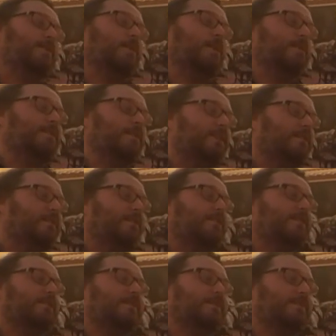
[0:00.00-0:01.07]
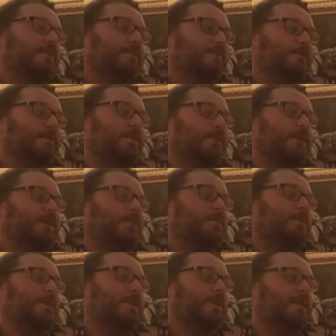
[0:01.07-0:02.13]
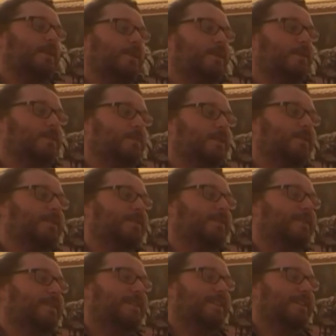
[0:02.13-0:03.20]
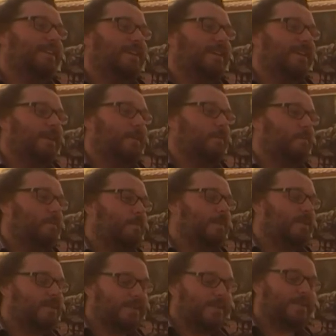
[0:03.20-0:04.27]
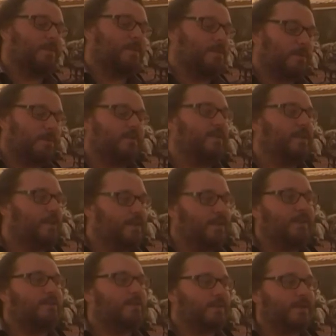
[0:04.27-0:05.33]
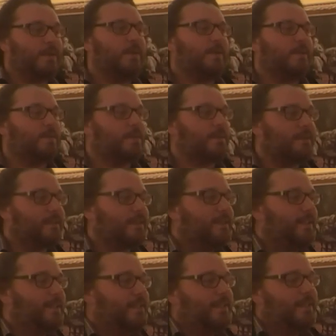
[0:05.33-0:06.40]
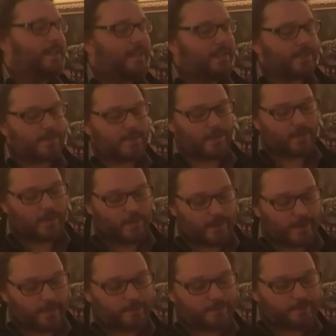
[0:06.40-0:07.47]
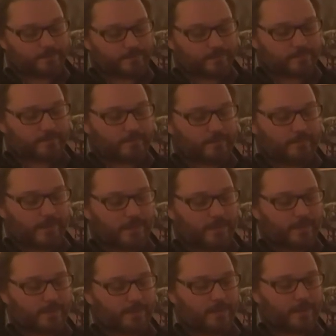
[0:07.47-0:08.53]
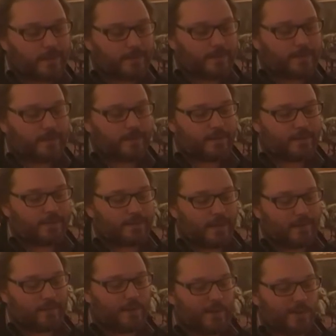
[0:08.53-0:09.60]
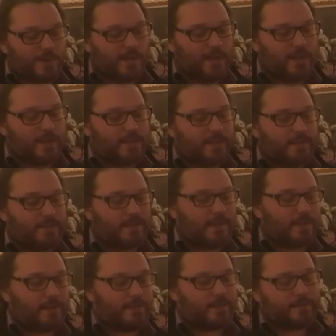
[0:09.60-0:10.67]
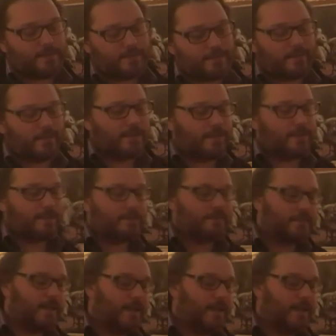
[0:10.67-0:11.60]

his wife's lover and return to being her husband. She seems to prefer her lover to her husband. And so, you know, this kind of goes on, and he starts, you know,